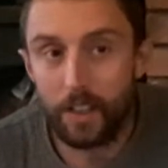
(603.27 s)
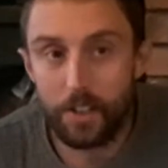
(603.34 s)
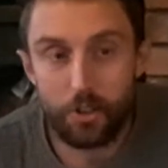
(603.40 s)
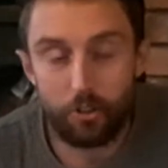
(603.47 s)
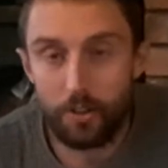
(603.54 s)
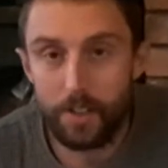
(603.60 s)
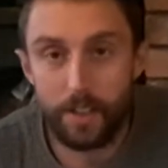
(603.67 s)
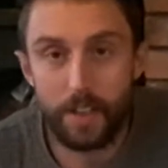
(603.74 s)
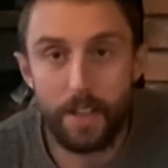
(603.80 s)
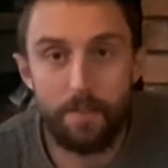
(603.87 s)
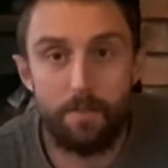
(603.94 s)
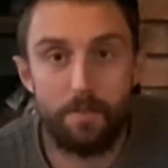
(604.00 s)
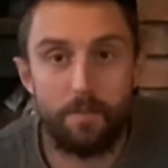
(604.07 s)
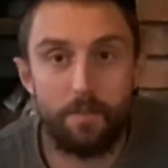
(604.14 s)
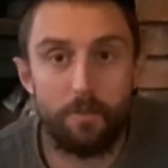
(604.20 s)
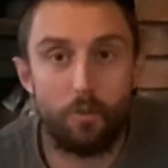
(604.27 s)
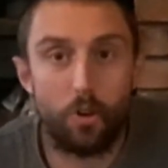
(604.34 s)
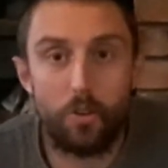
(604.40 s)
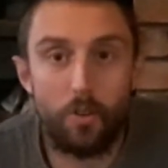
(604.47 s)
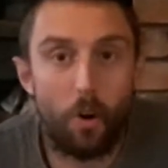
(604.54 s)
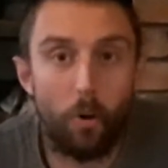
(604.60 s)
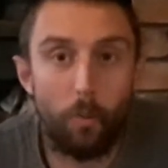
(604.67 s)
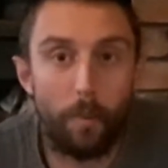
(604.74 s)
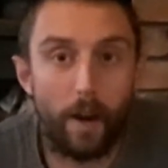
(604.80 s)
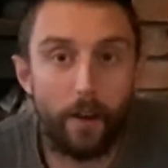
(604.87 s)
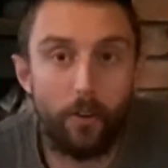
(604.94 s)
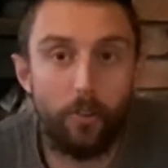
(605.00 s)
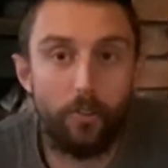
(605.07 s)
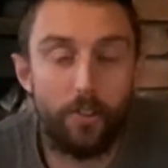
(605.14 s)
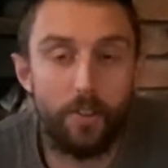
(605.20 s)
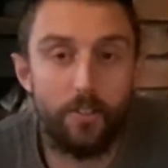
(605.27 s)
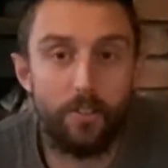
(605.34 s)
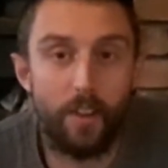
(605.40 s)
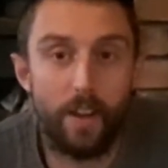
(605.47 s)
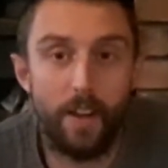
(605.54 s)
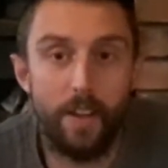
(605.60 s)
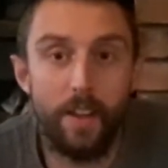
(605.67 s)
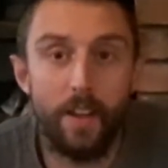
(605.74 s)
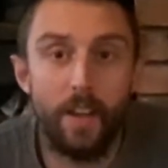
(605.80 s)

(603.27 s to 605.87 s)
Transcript: literally didn't even run a whole mile since then.